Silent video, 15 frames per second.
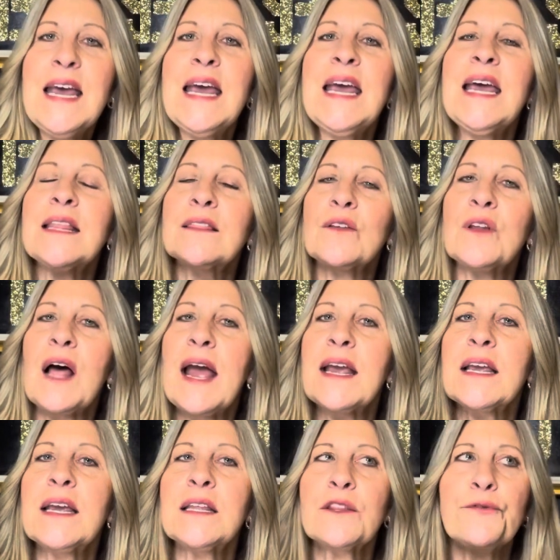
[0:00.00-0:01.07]
Hit the
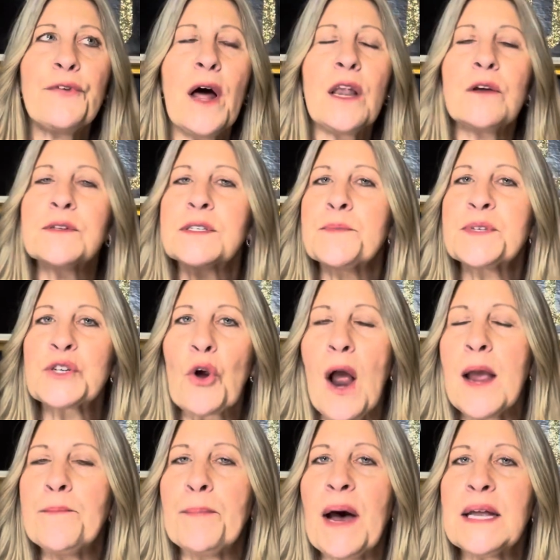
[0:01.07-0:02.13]
like, hit the follow,
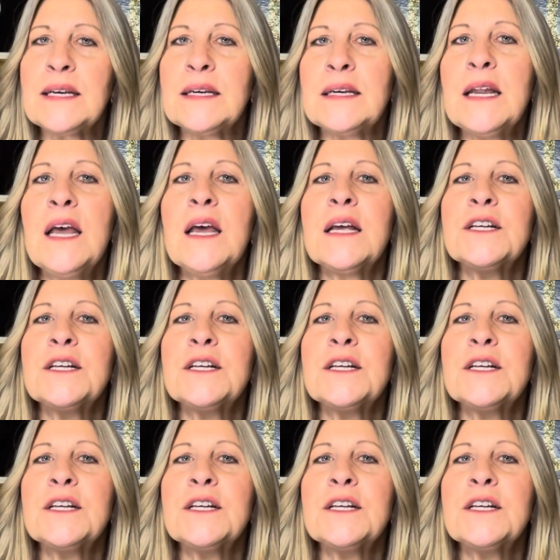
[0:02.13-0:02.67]
subscribe button.